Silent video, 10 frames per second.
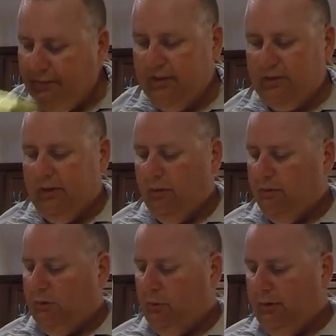That's how we do it
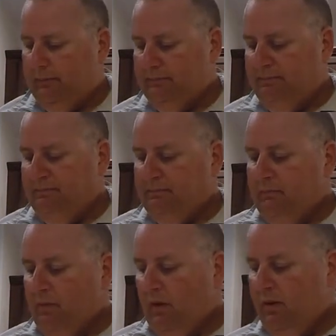in Florida.
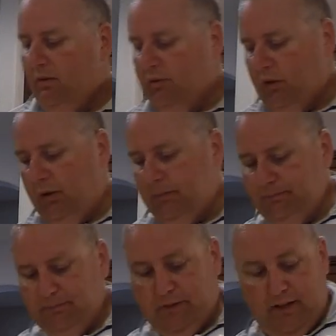So
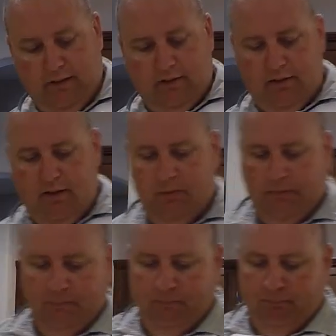yeah, good times.
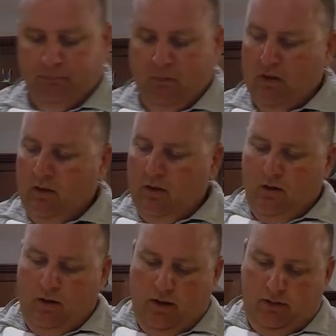
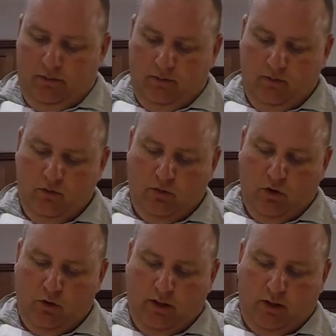All right,
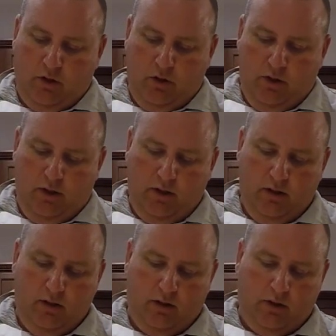so get a
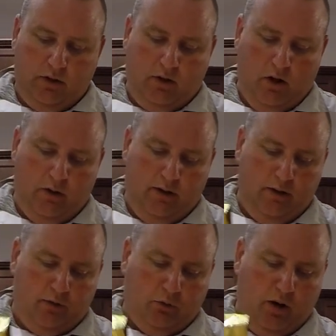good coating of
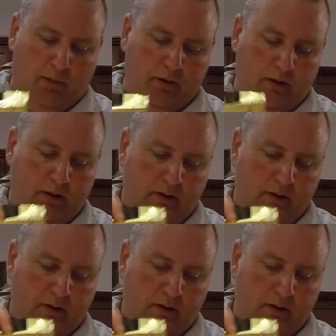this rub.